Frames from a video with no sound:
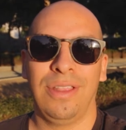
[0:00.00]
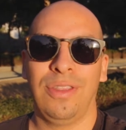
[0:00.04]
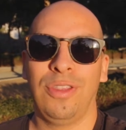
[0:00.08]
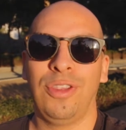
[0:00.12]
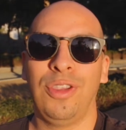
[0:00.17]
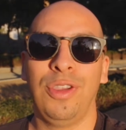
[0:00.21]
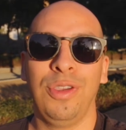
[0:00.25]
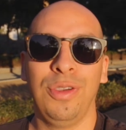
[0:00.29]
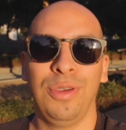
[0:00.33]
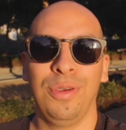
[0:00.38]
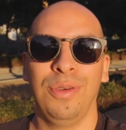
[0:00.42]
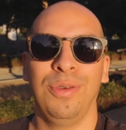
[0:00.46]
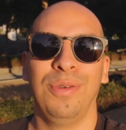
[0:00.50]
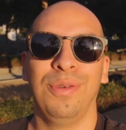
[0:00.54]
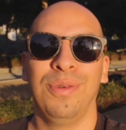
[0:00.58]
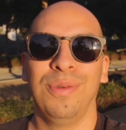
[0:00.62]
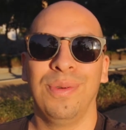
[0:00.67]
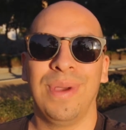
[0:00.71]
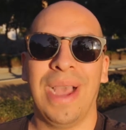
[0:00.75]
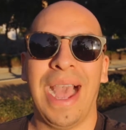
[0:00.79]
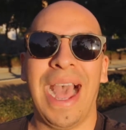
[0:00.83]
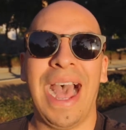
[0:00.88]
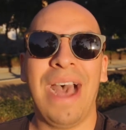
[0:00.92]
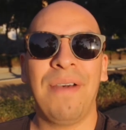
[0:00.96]
to
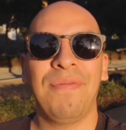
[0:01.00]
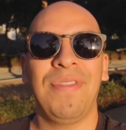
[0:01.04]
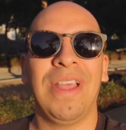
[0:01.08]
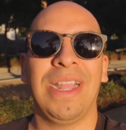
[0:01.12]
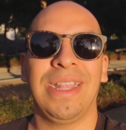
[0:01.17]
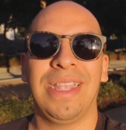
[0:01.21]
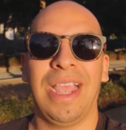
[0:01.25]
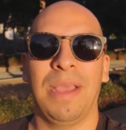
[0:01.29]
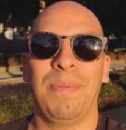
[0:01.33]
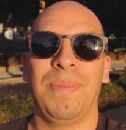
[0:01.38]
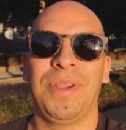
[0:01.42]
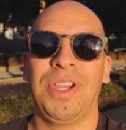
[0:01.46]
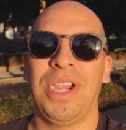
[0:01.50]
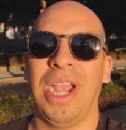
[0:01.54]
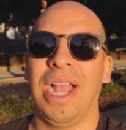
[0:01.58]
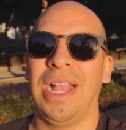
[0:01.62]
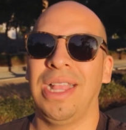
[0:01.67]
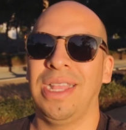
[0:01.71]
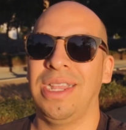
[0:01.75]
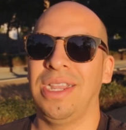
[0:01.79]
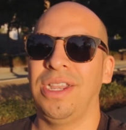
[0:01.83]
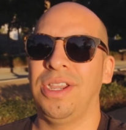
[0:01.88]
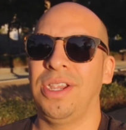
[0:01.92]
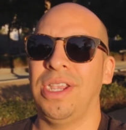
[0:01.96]
have that type of
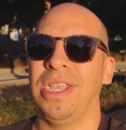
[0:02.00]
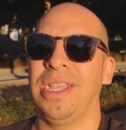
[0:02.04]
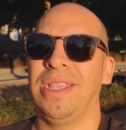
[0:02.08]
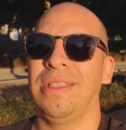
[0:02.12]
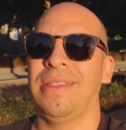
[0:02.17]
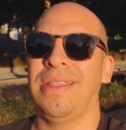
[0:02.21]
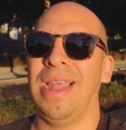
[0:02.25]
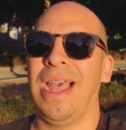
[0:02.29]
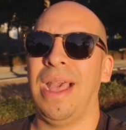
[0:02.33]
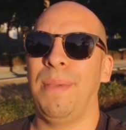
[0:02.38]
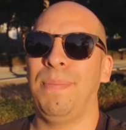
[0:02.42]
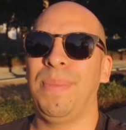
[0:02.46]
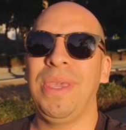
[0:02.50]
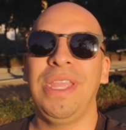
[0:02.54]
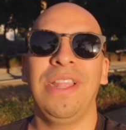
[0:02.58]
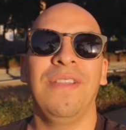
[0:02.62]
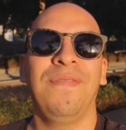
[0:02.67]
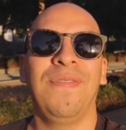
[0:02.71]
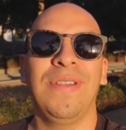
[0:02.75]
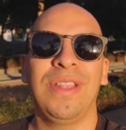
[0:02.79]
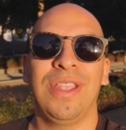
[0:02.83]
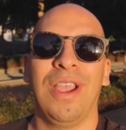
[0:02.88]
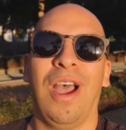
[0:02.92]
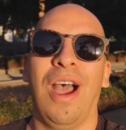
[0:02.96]
challenge, is that being a
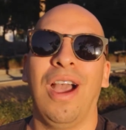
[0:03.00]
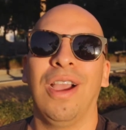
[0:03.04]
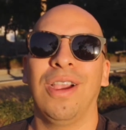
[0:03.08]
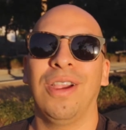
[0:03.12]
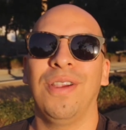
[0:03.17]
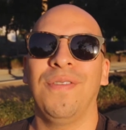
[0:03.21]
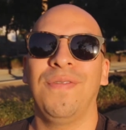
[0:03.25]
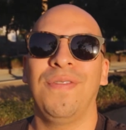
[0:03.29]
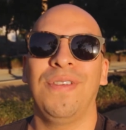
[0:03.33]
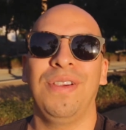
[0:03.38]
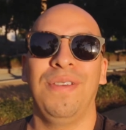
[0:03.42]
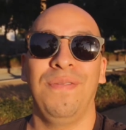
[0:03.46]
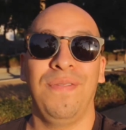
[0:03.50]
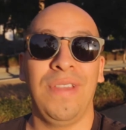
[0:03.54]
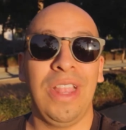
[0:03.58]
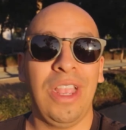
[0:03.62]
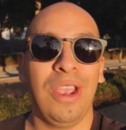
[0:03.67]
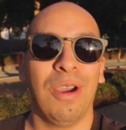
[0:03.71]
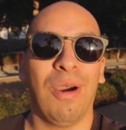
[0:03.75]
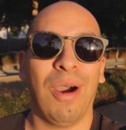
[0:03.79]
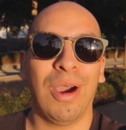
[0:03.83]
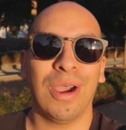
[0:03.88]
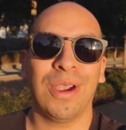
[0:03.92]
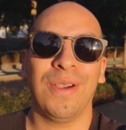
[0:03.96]
photographer and
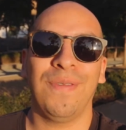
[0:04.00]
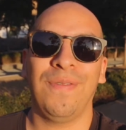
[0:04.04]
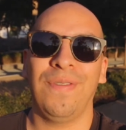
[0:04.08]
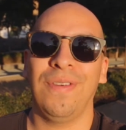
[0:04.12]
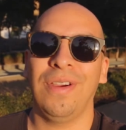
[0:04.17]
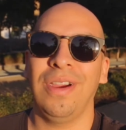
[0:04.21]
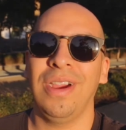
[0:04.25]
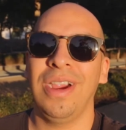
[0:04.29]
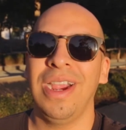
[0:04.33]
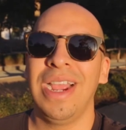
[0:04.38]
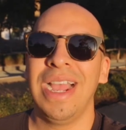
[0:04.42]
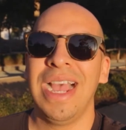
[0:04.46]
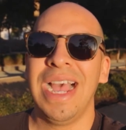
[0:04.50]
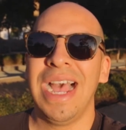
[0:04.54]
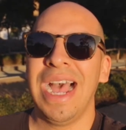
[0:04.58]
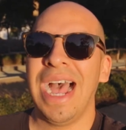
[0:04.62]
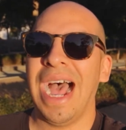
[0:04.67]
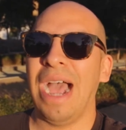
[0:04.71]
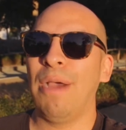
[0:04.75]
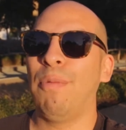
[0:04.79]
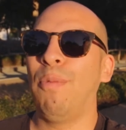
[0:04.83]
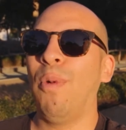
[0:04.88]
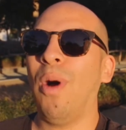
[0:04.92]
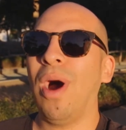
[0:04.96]
videographer,
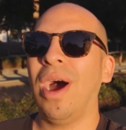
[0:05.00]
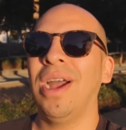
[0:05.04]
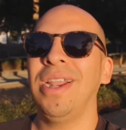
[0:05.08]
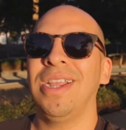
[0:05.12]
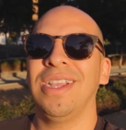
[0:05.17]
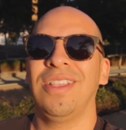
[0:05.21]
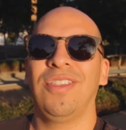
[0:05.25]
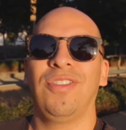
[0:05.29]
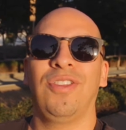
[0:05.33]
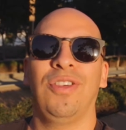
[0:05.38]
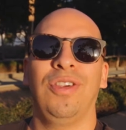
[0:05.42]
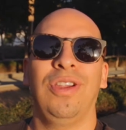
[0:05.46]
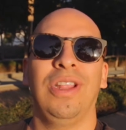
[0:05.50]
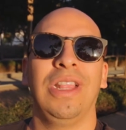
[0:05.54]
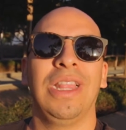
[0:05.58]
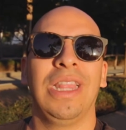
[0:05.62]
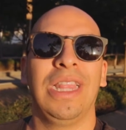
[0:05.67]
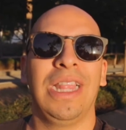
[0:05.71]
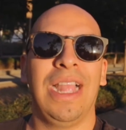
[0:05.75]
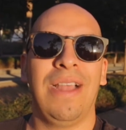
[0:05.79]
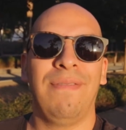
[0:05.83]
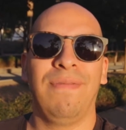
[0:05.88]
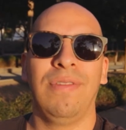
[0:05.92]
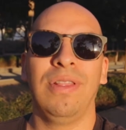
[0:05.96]
I want a certain
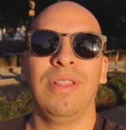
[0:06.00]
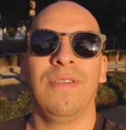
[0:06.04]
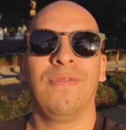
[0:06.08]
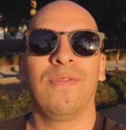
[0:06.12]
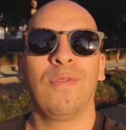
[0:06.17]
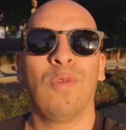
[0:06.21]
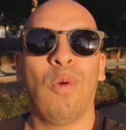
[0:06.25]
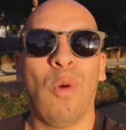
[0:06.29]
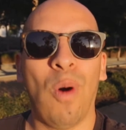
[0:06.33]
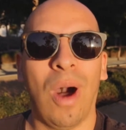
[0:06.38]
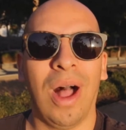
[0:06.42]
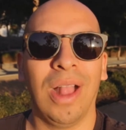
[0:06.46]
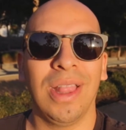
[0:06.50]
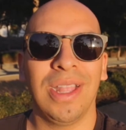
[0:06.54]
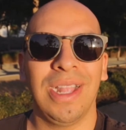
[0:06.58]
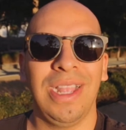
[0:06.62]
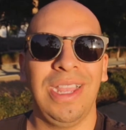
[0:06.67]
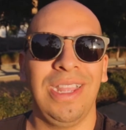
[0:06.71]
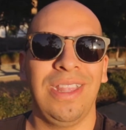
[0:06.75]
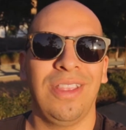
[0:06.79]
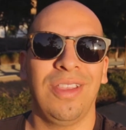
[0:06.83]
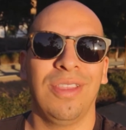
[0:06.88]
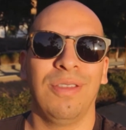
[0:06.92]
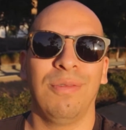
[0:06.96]
level of
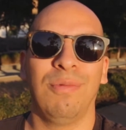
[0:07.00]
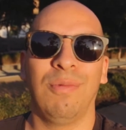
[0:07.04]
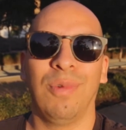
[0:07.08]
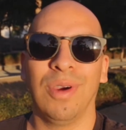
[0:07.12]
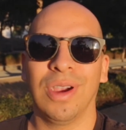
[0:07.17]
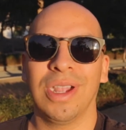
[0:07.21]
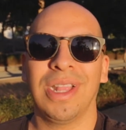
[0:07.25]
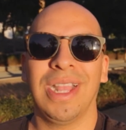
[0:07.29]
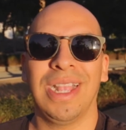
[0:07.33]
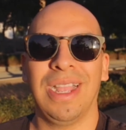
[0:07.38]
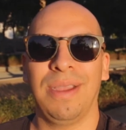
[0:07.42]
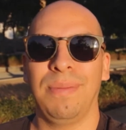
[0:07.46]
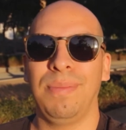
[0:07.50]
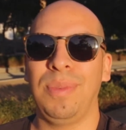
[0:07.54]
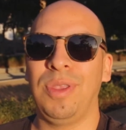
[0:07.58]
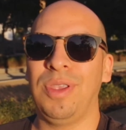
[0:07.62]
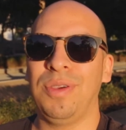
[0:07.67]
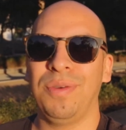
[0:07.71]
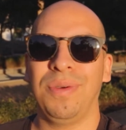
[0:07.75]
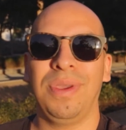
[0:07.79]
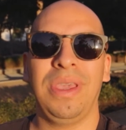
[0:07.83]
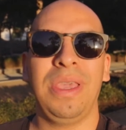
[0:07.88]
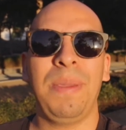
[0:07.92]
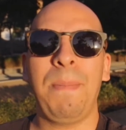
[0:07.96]
quality to the work that I'm
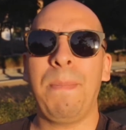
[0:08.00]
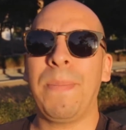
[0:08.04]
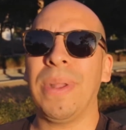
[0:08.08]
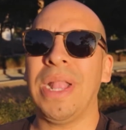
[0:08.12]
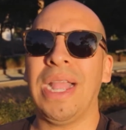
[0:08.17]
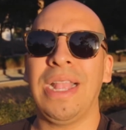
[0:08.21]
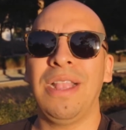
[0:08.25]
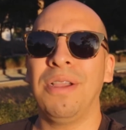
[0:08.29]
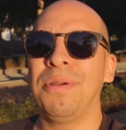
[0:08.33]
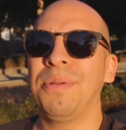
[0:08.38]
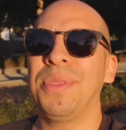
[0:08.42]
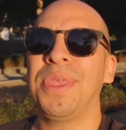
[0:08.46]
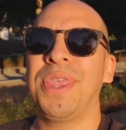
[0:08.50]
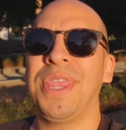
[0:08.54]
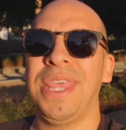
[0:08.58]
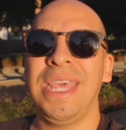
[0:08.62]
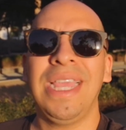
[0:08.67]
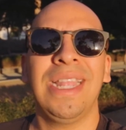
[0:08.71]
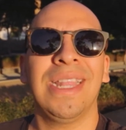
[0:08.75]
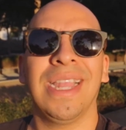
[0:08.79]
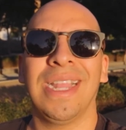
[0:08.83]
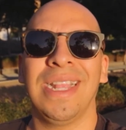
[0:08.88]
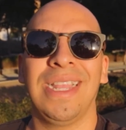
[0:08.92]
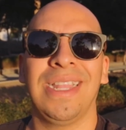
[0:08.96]
doing, but I don't
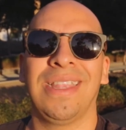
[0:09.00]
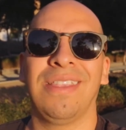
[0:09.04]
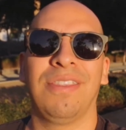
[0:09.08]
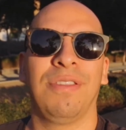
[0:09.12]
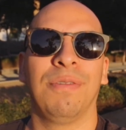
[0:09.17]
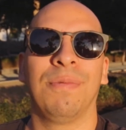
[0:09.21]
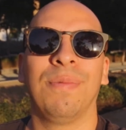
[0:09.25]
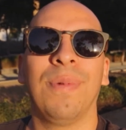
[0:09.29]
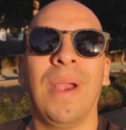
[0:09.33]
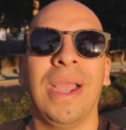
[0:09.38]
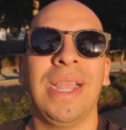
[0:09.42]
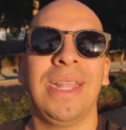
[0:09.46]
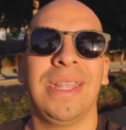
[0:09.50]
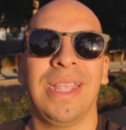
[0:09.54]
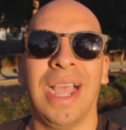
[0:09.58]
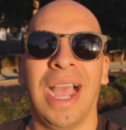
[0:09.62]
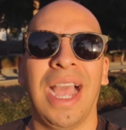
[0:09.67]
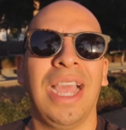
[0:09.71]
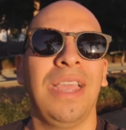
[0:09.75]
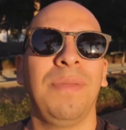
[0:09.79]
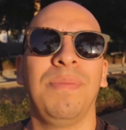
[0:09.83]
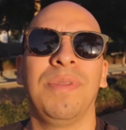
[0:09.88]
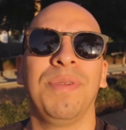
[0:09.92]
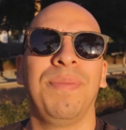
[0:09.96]
think that it's the right
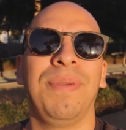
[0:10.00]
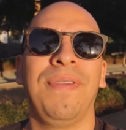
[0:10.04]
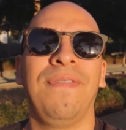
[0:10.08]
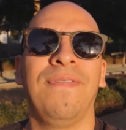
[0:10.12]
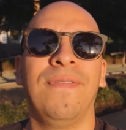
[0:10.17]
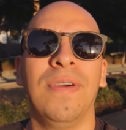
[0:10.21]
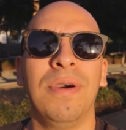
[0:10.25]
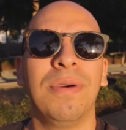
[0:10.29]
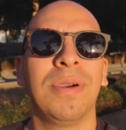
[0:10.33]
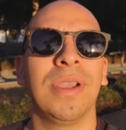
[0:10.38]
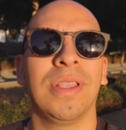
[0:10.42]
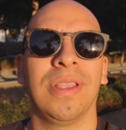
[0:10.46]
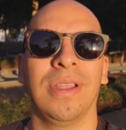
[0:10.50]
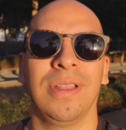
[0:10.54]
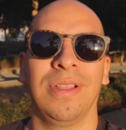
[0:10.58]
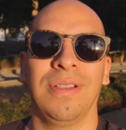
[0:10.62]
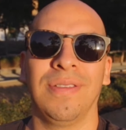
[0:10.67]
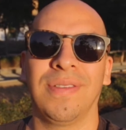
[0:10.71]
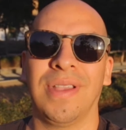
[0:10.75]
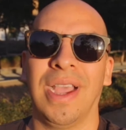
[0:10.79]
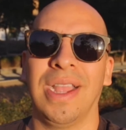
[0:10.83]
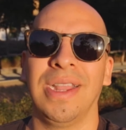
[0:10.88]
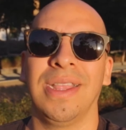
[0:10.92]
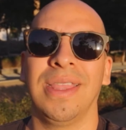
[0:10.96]
time to be focused on
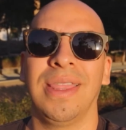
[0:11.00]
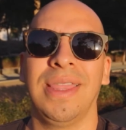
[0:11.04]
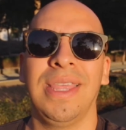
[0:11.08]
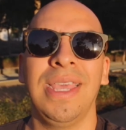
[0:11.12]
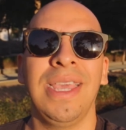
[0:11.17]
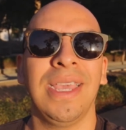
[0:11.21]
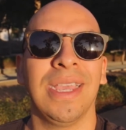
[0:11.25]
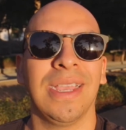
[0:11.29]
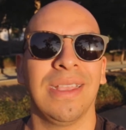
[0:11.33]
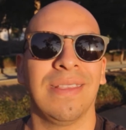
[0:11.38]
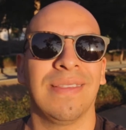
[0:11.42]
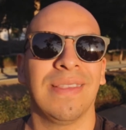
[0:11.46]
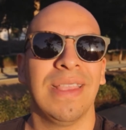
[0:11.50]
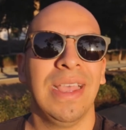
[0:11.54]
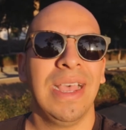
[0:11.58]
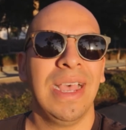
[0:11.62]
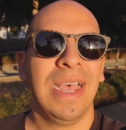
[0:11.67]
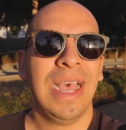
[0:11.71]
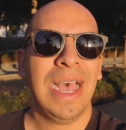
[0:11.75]
those kind of things.